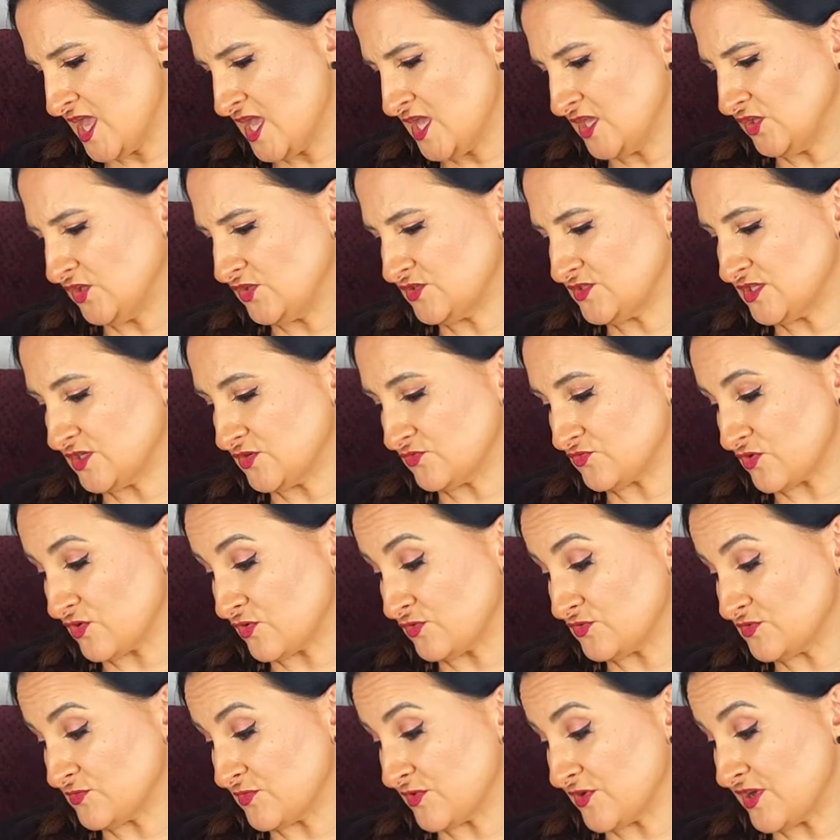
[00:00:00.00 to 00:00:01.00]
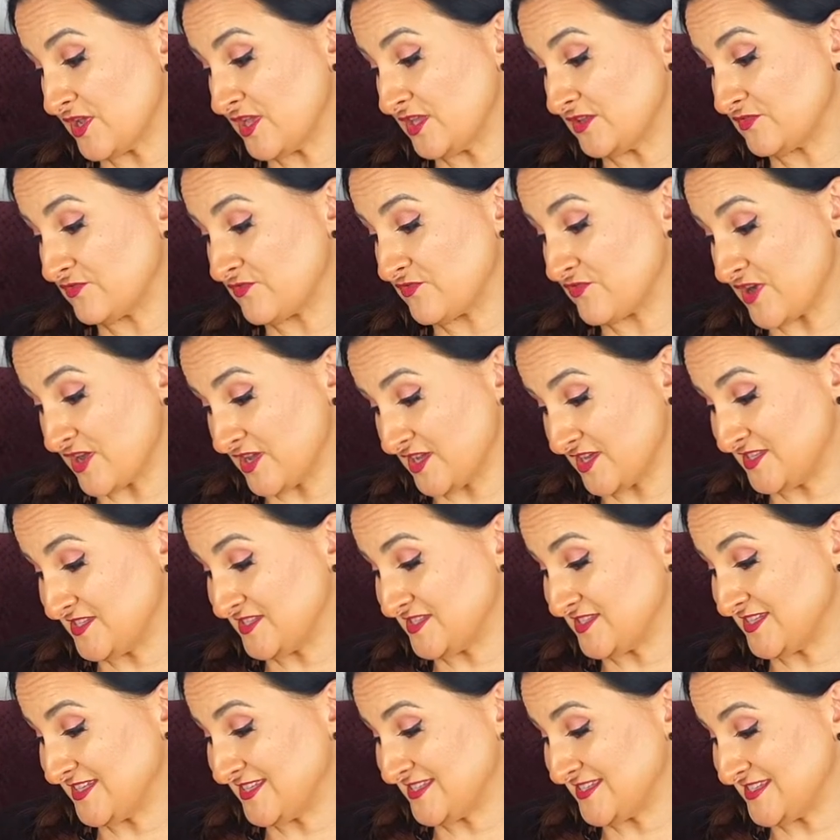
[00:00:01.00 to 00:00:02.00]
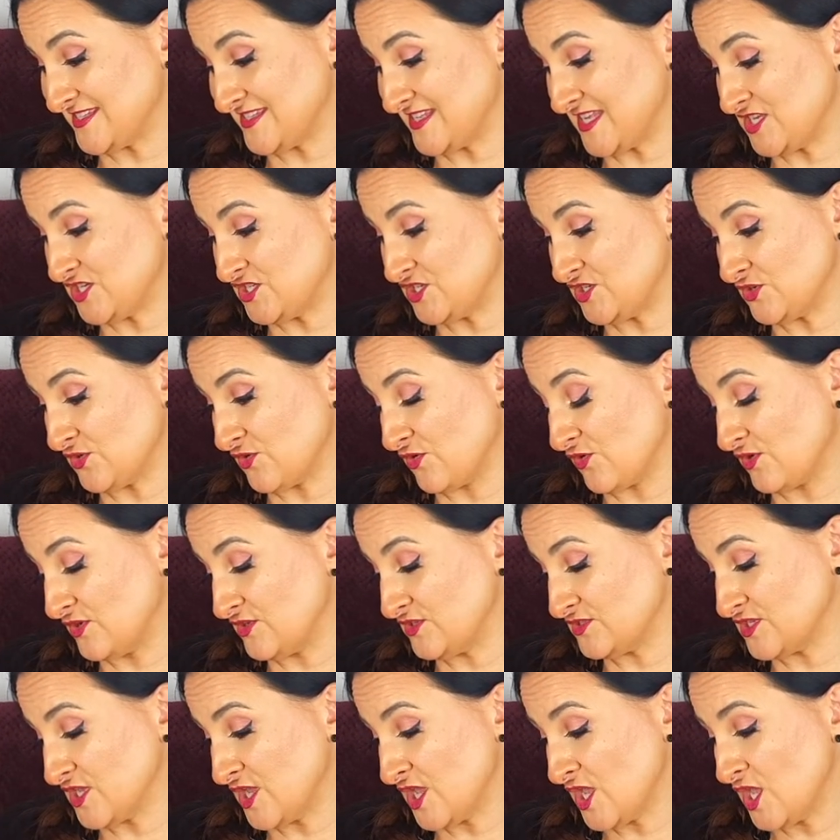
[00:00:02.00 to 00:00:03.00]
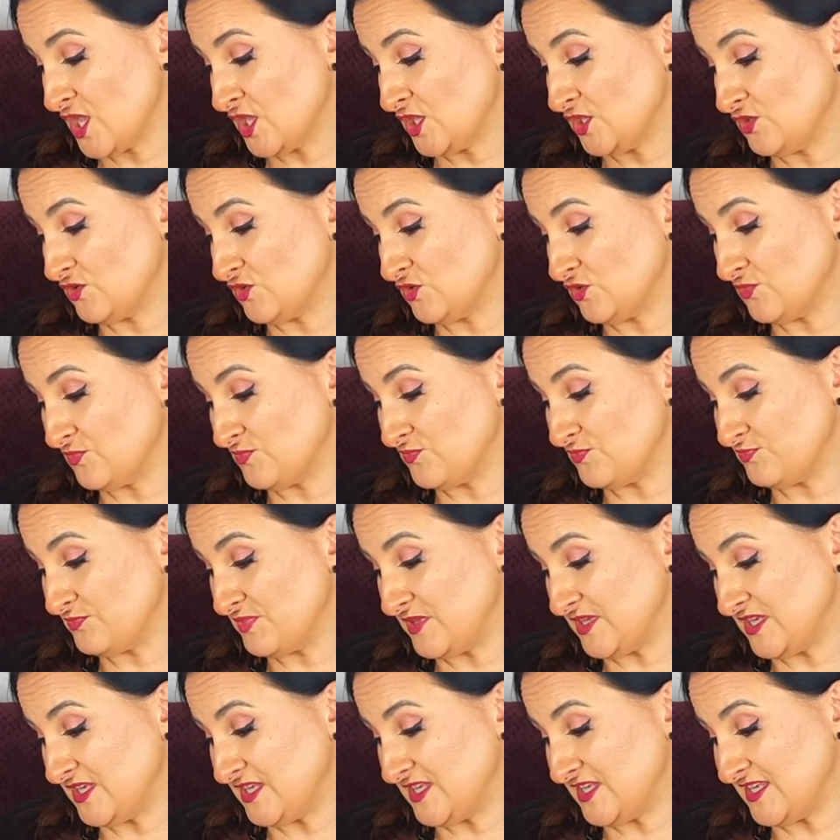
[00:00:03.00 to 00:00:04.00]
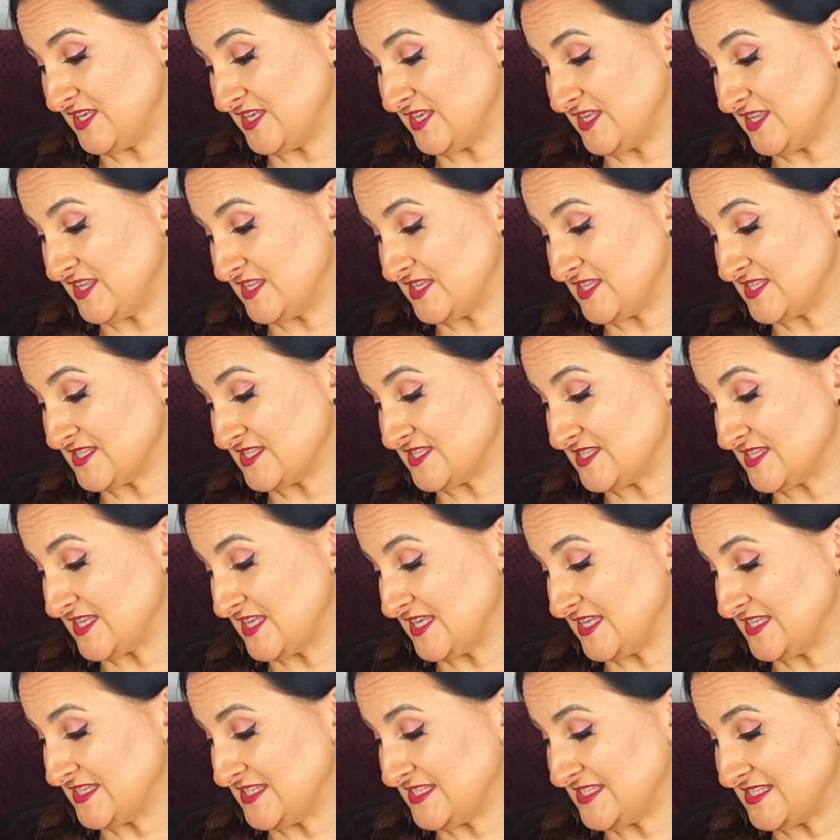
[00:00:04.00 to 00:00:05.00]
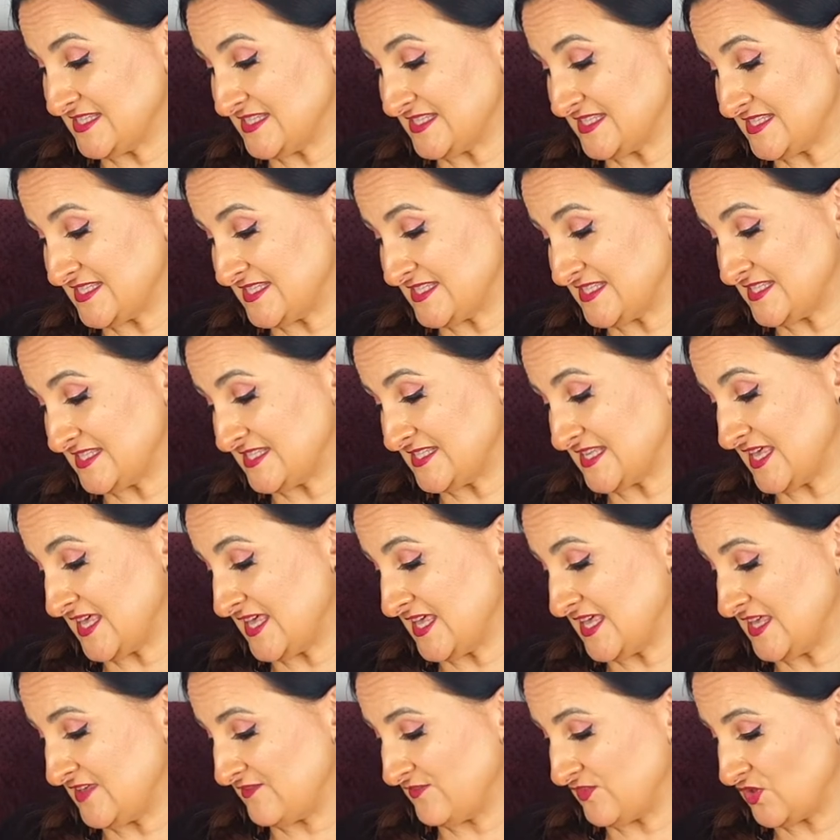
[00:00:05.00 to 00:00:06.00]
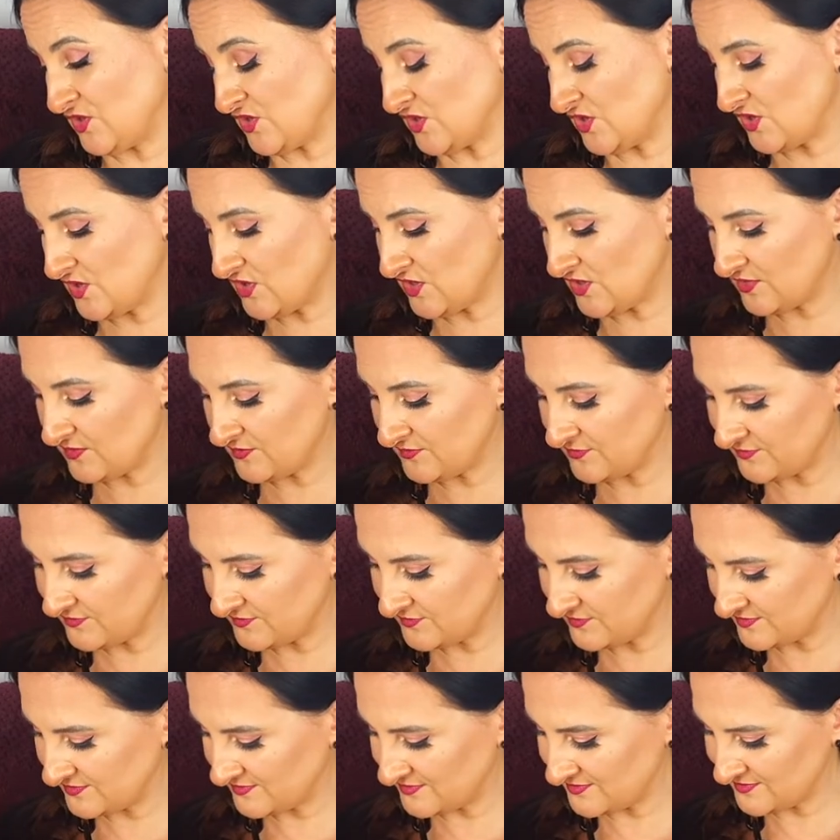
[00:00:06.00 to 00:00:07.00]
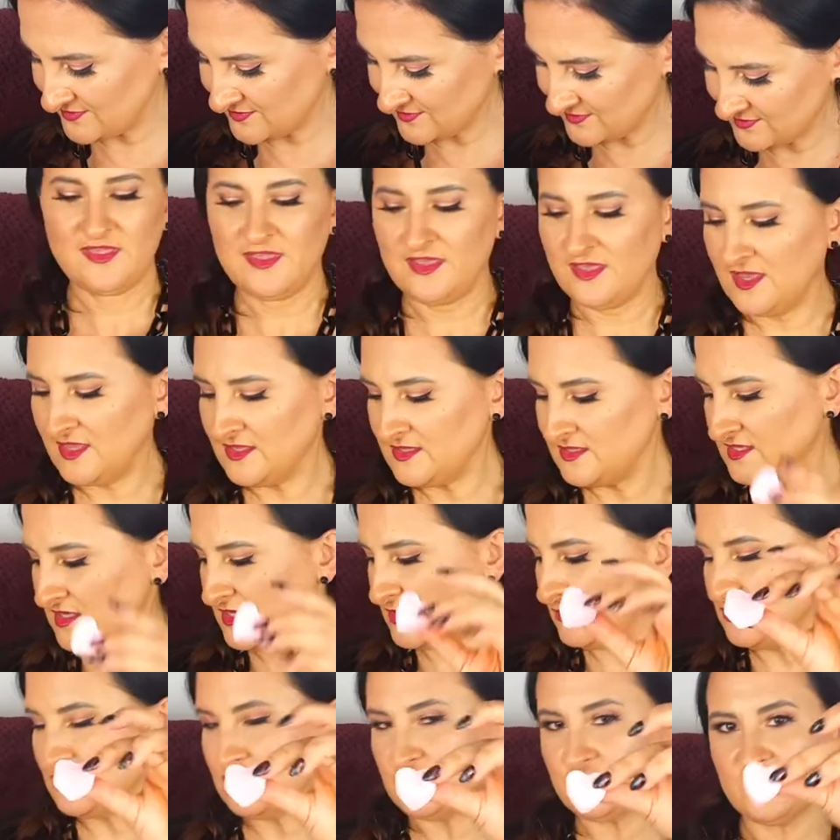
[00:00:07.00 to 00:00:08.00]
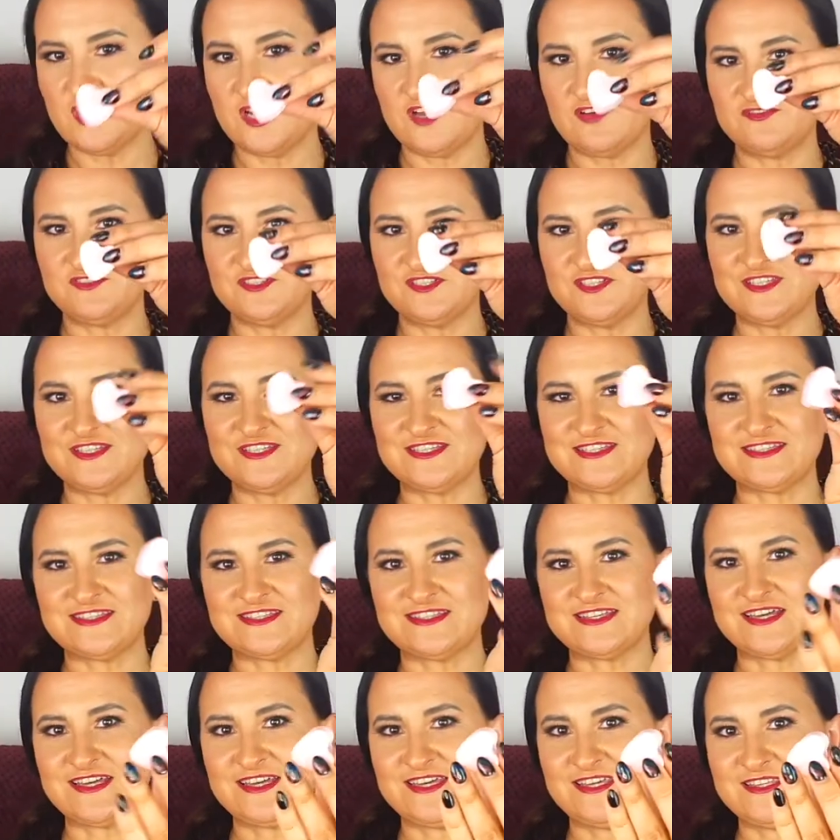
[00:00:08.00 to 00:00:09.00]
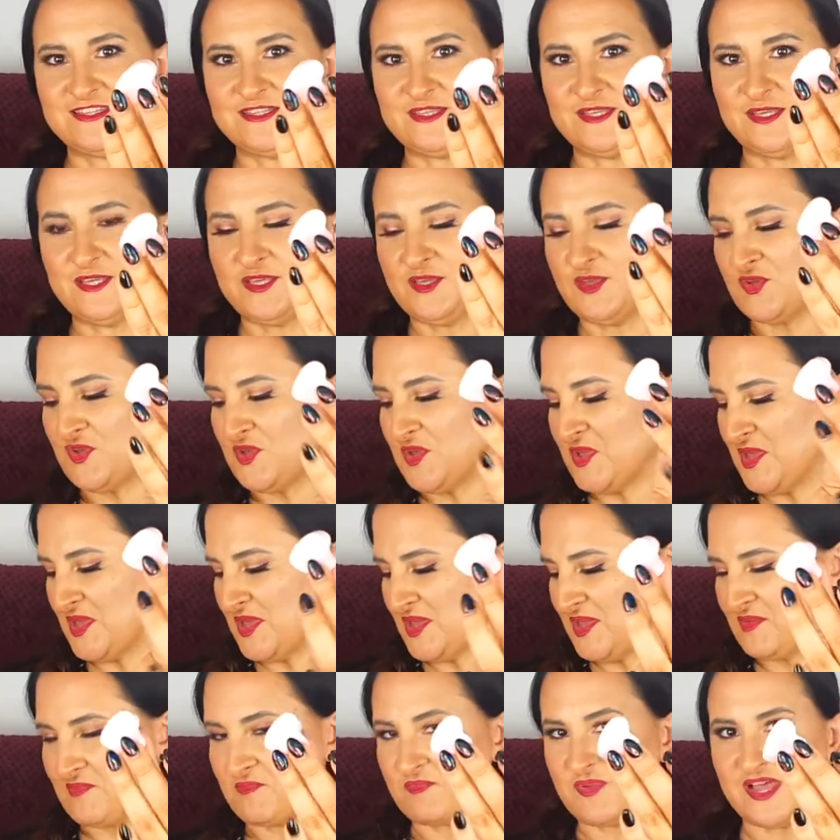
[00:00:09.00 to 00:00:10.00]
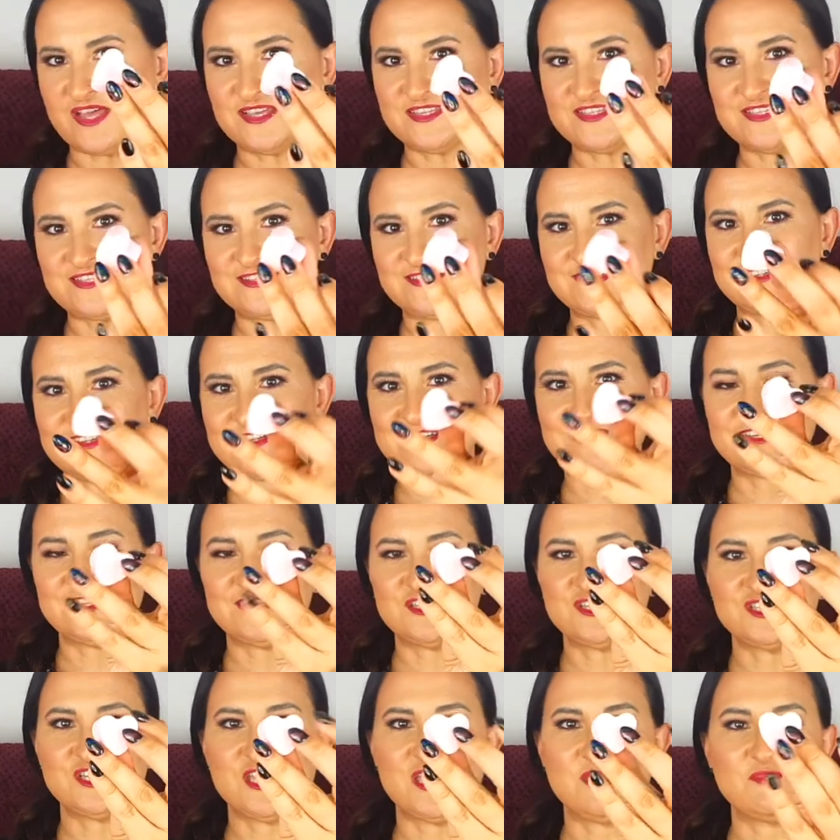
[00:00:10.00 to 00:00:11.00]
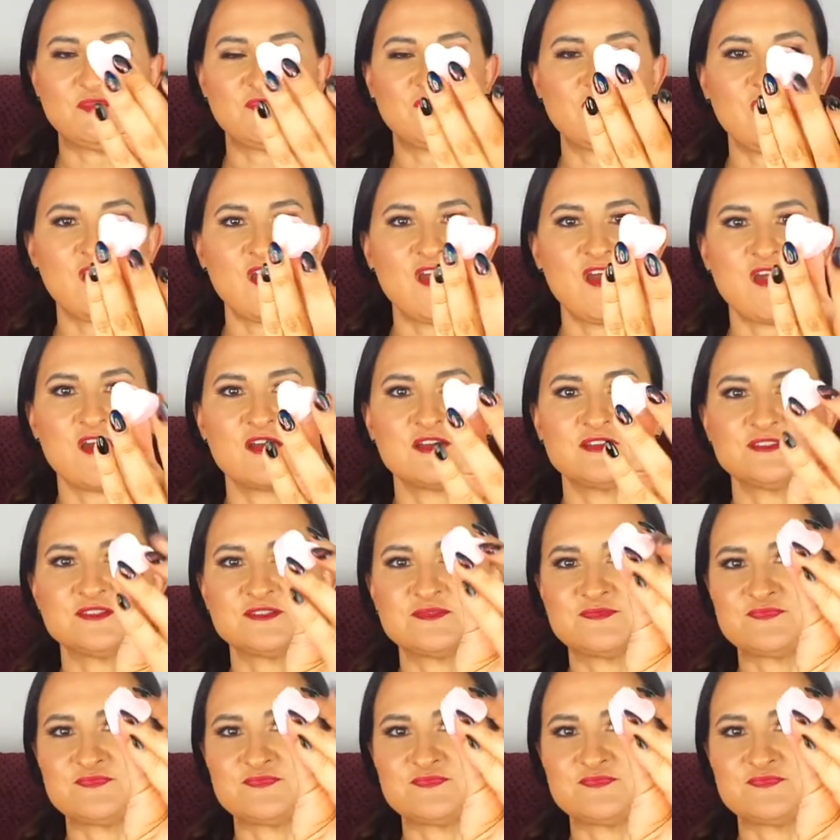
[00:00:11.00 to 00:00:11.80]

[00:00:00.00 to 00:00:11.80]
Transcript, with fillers: Using rosemary and frankincense essential oils, you'll be the skin savior. And yeah, we do have this tiny blaster in the shape of a heart.